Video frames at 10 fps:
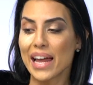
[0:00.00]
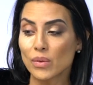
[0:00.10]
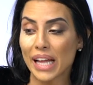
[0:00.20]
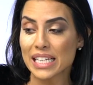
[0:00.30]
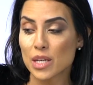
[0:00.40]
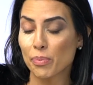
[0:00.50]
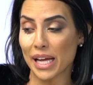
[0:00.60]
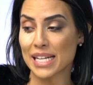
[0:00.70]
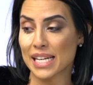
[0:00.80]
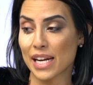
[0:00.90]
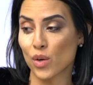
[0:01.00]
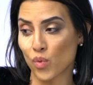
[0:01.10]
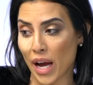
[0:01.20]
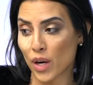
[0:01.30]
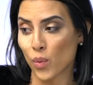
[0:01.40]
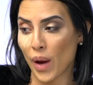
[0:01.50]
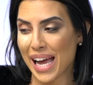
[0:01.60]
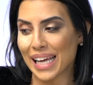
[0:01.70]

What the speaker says: don't like to blend it in right away.